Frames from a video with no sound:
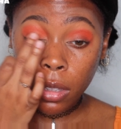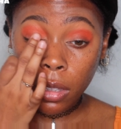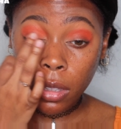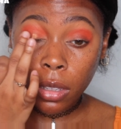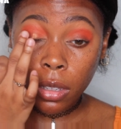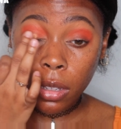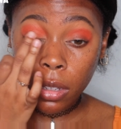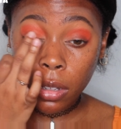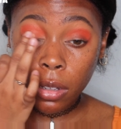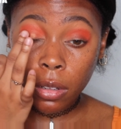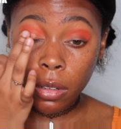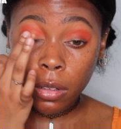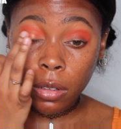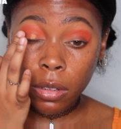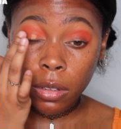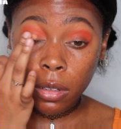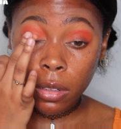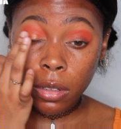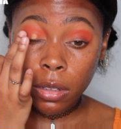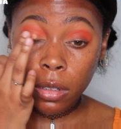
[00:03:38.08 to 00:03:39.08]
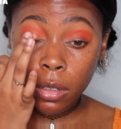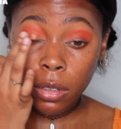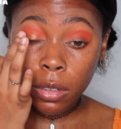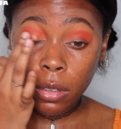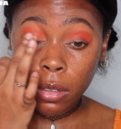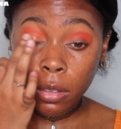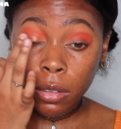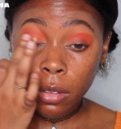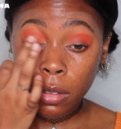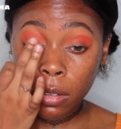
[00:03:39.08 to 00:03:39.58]
there,
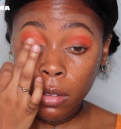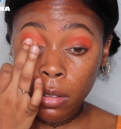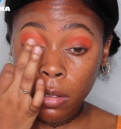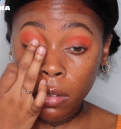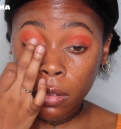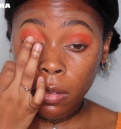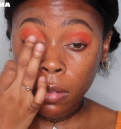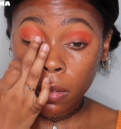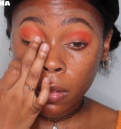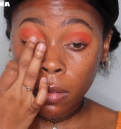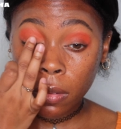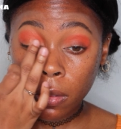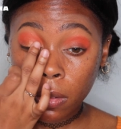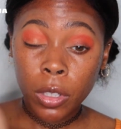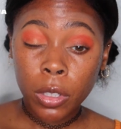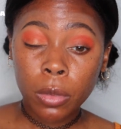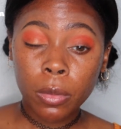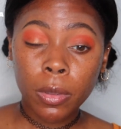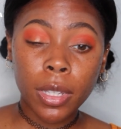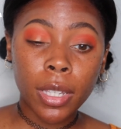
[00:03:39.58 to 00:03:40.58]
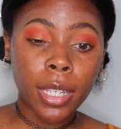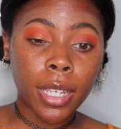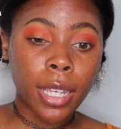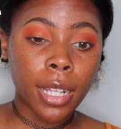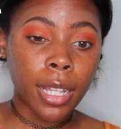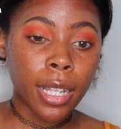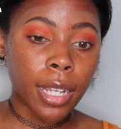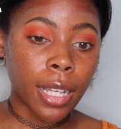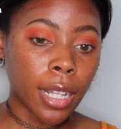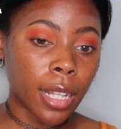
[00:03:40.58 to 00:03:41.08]
so we can
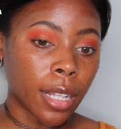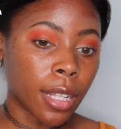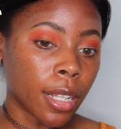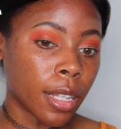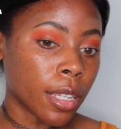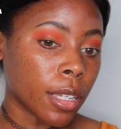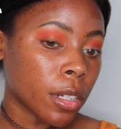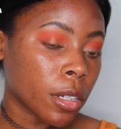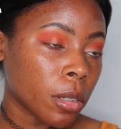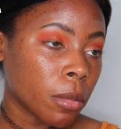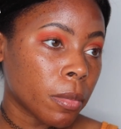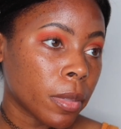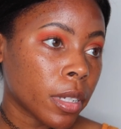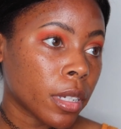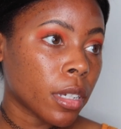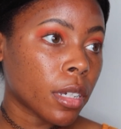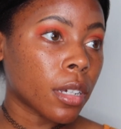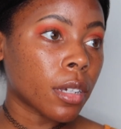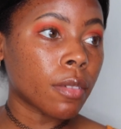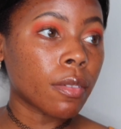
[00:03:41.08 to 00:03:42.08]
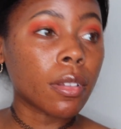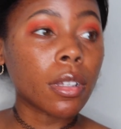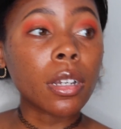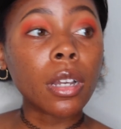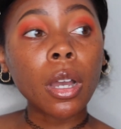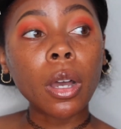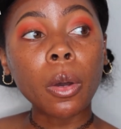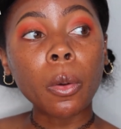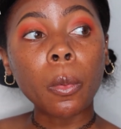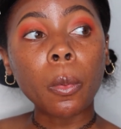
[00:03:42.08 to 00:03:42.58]
get like a little bit of
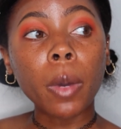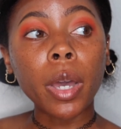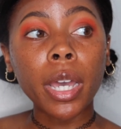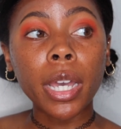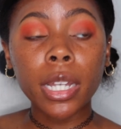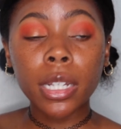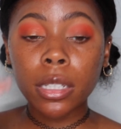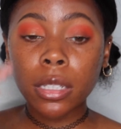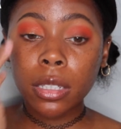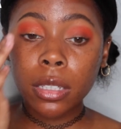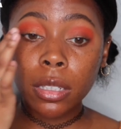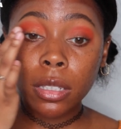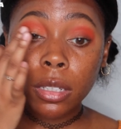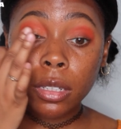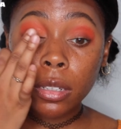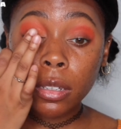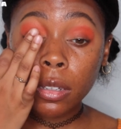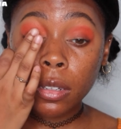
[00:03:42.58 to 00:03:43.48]
like a wet